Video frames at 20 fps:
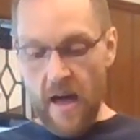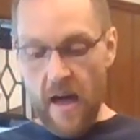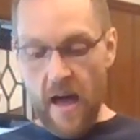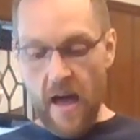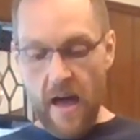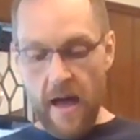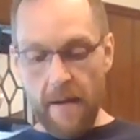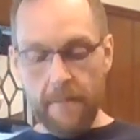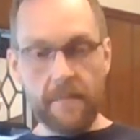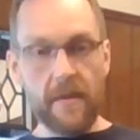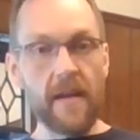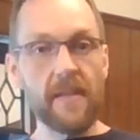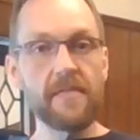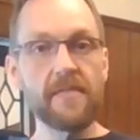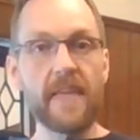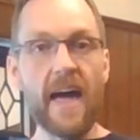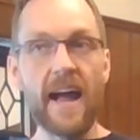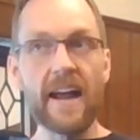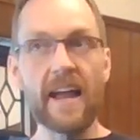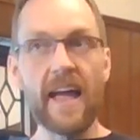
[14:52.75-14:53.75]

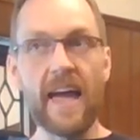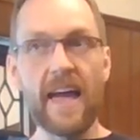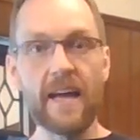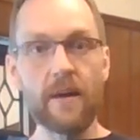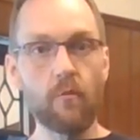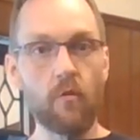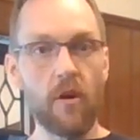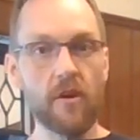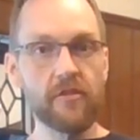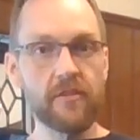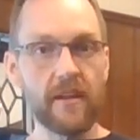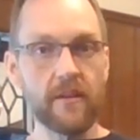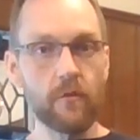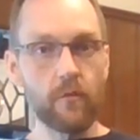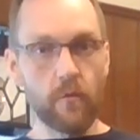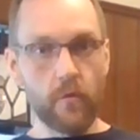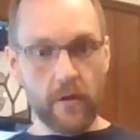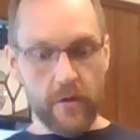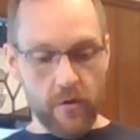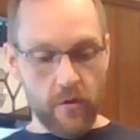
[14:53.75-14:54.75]
That egg wash, that
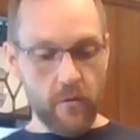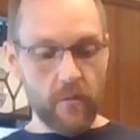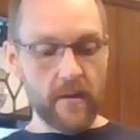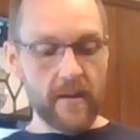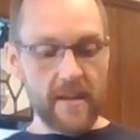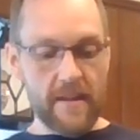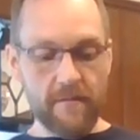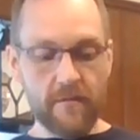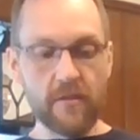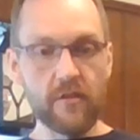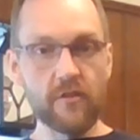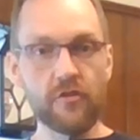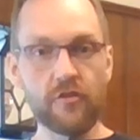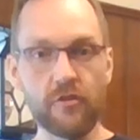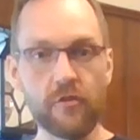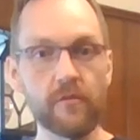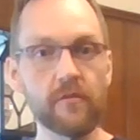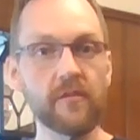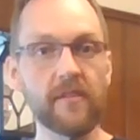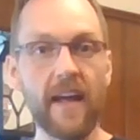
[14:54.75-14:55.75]
oil, even the
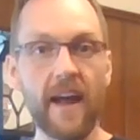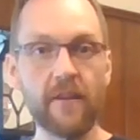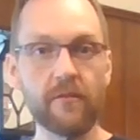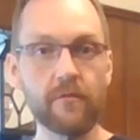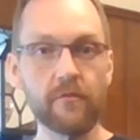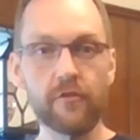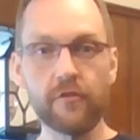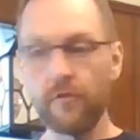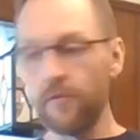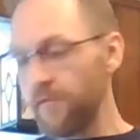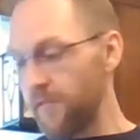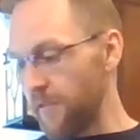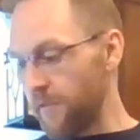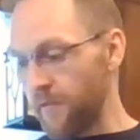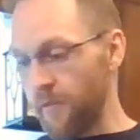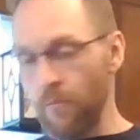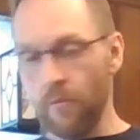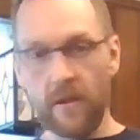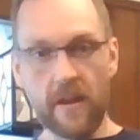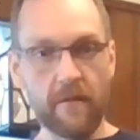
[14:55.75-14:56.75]
juice, natural juices
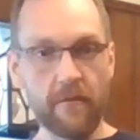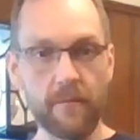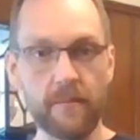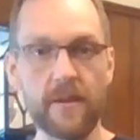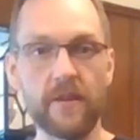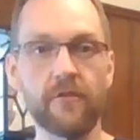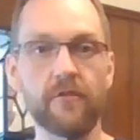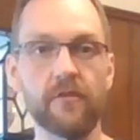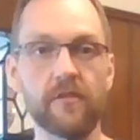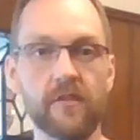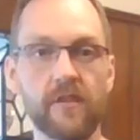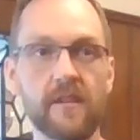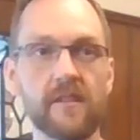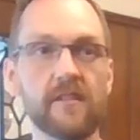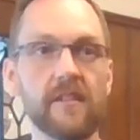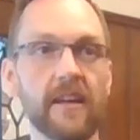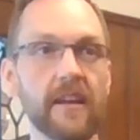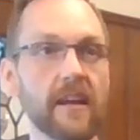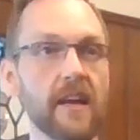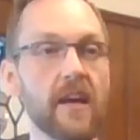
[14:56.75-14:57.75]
from whatever meat you're
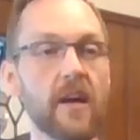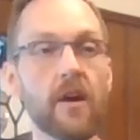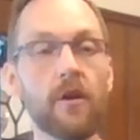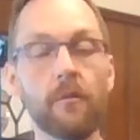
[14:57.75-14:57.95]
seasoning,